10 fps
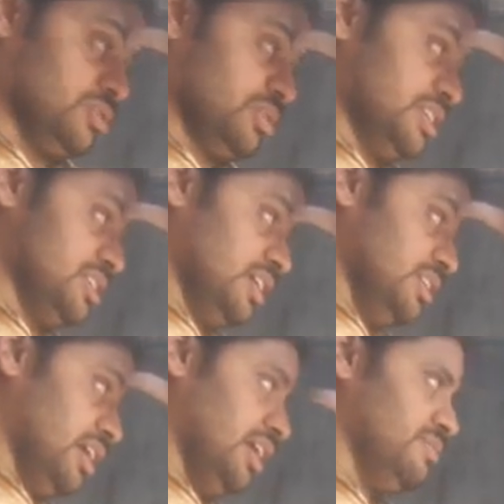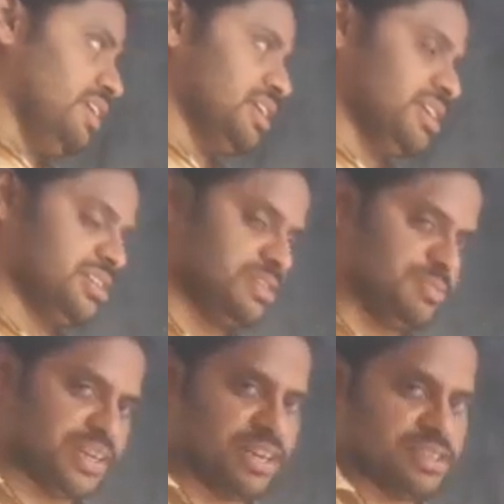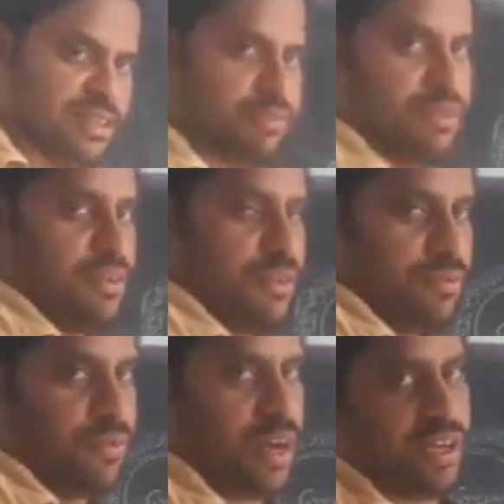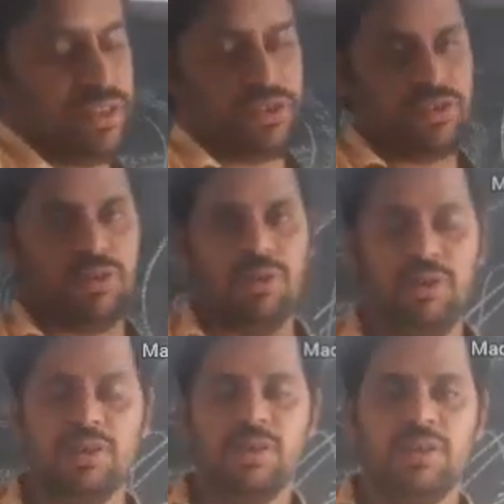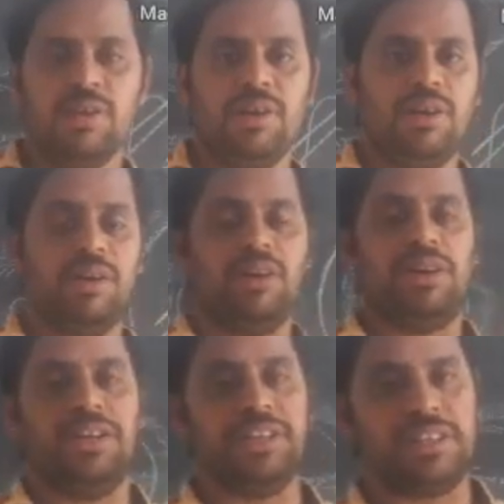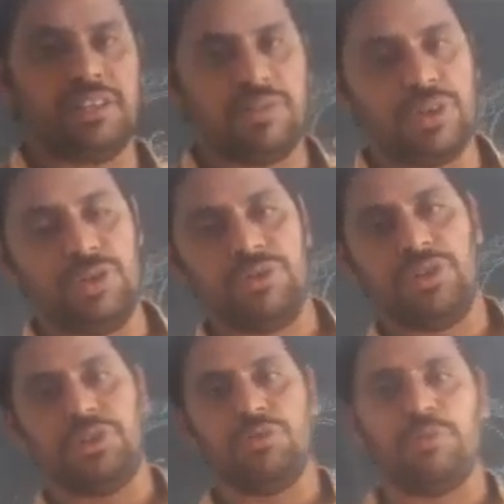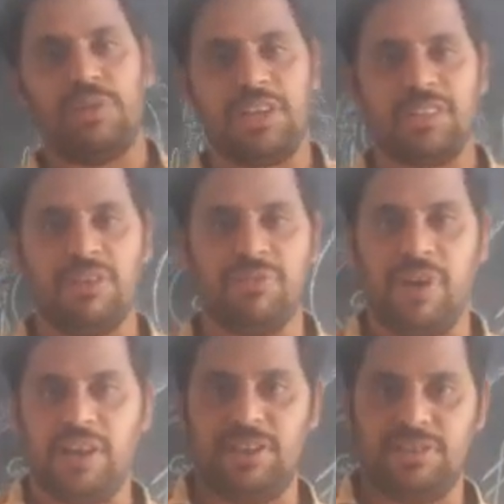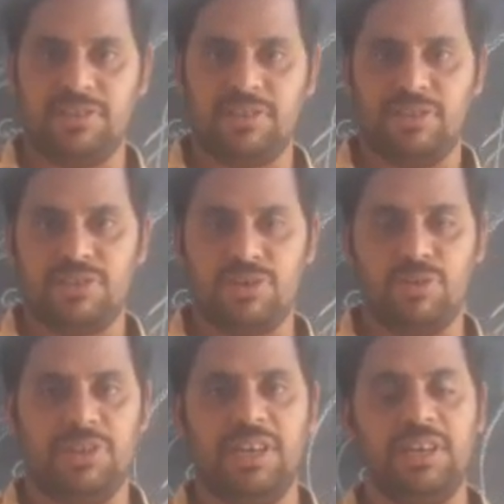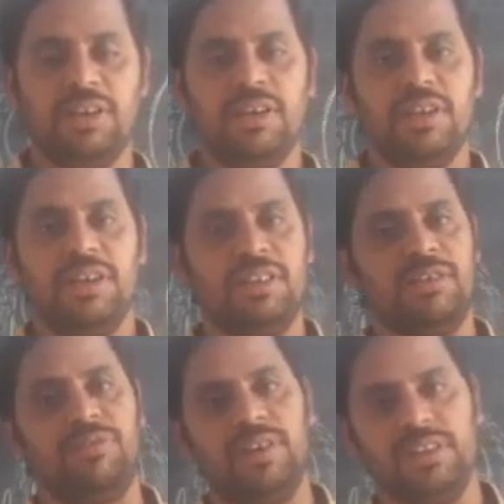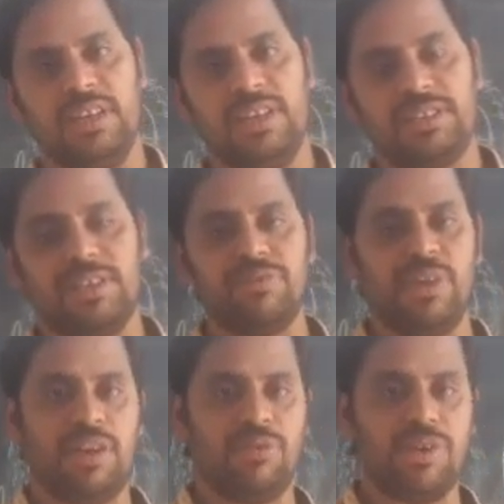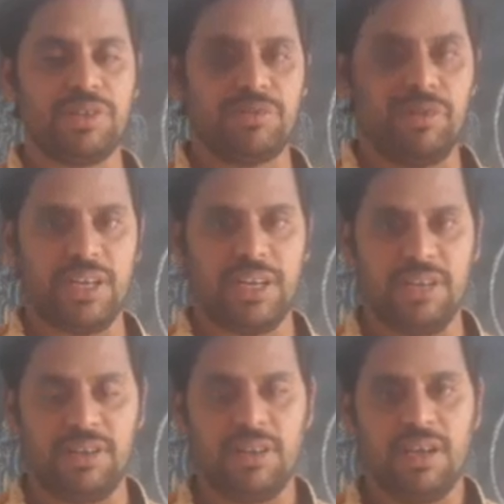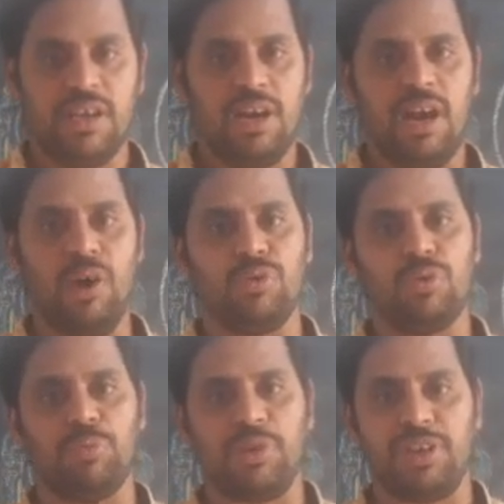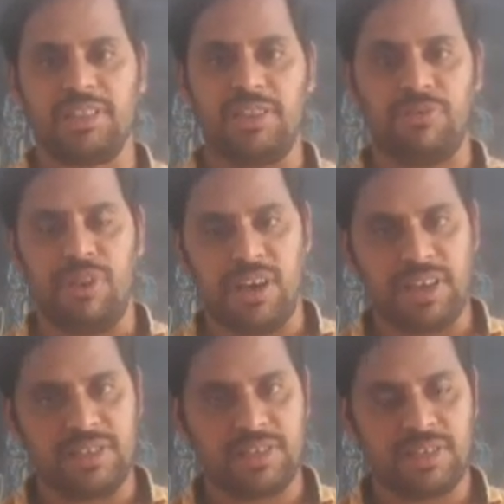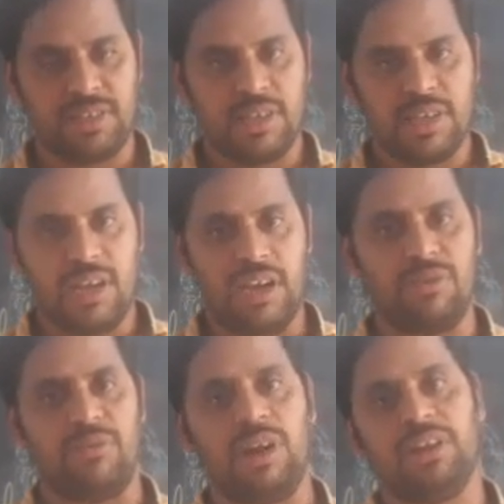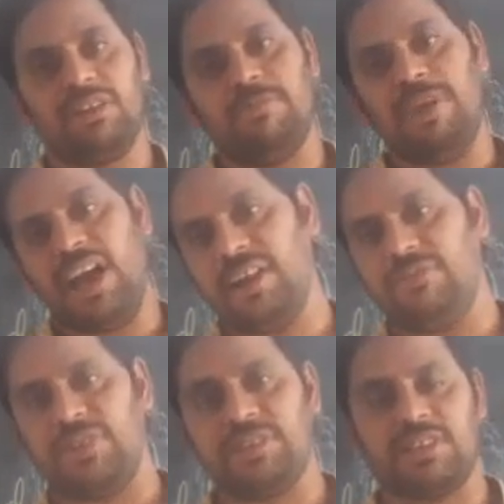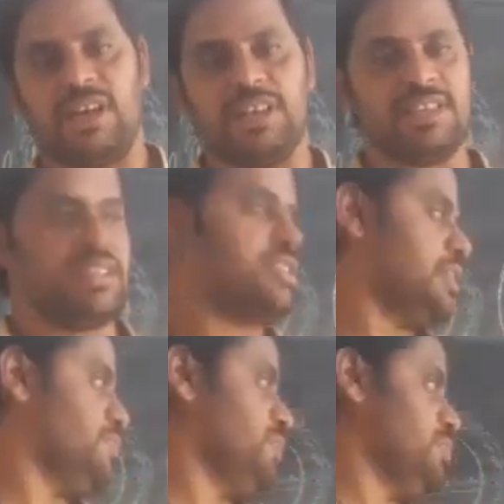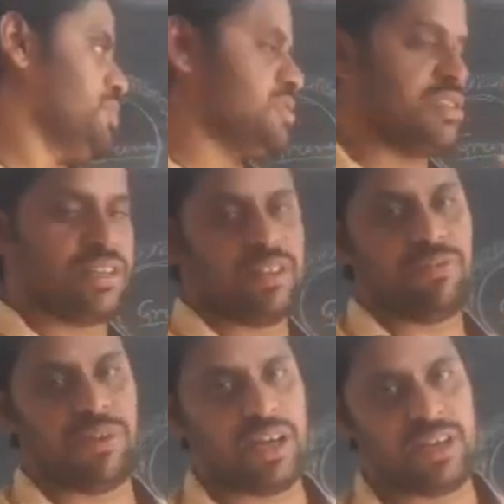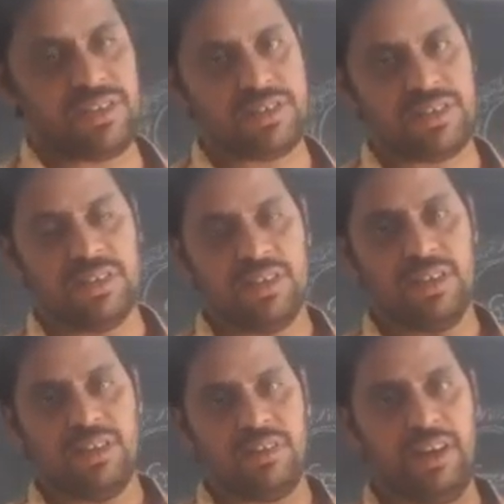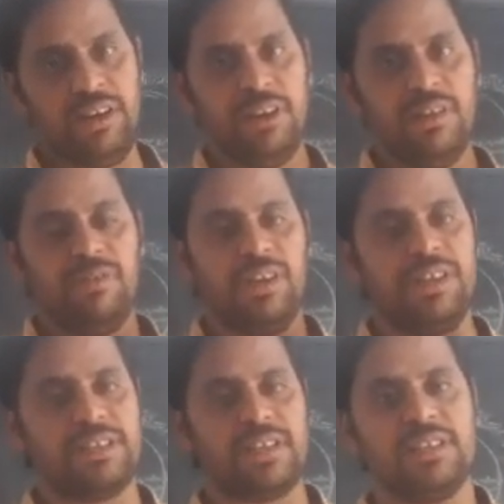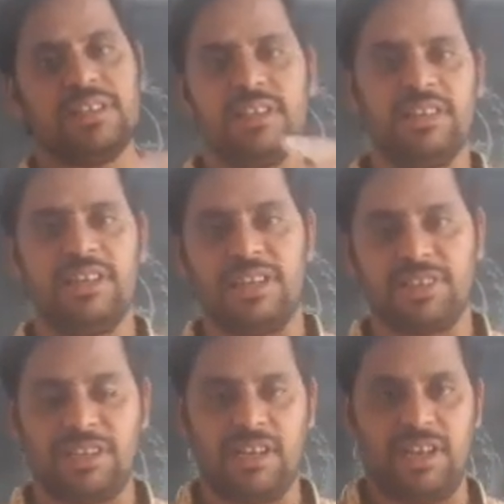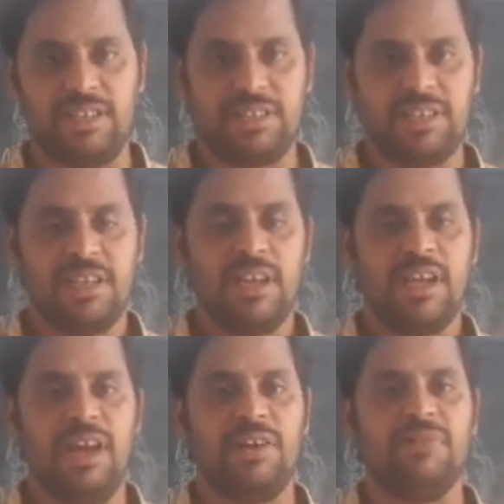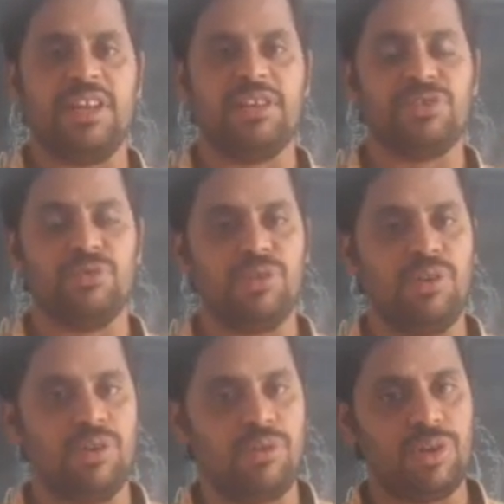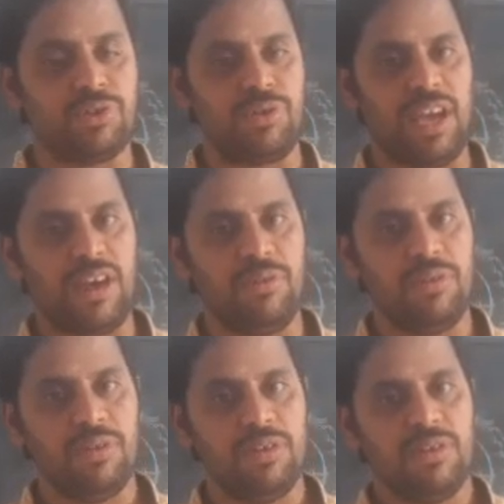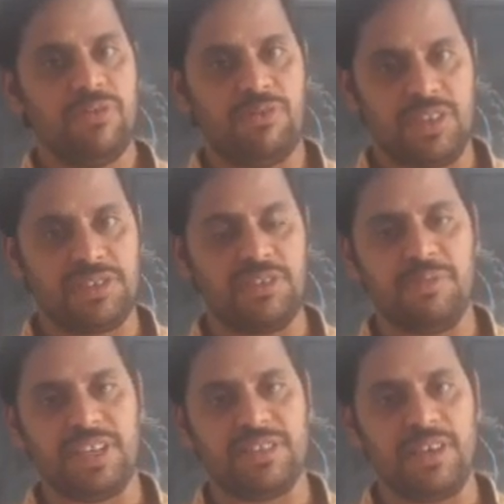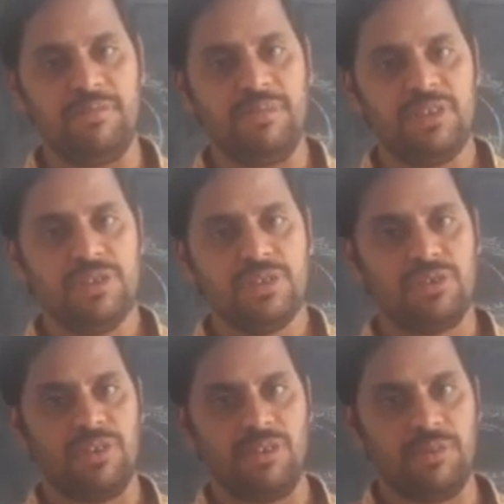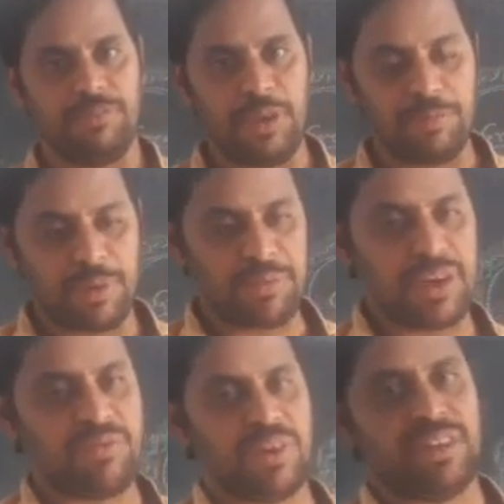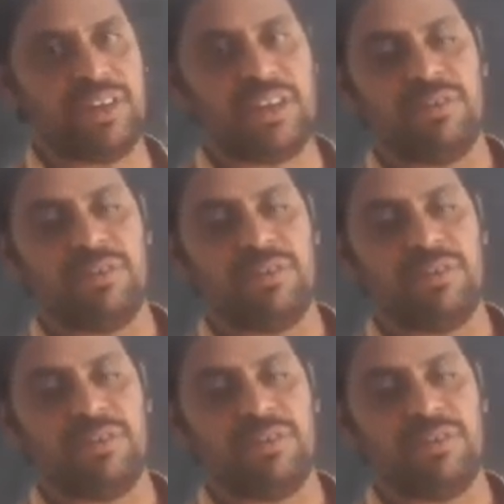So these are the advantages because of forest. So it is our duty to protect the forest, so that in the further lesson we are going to learn how to protect the forest and what are the bad effects causes if you disturb the forest, right? We'll discuss in the next class. And very soon you are going to have first term exam, so be prepared for that.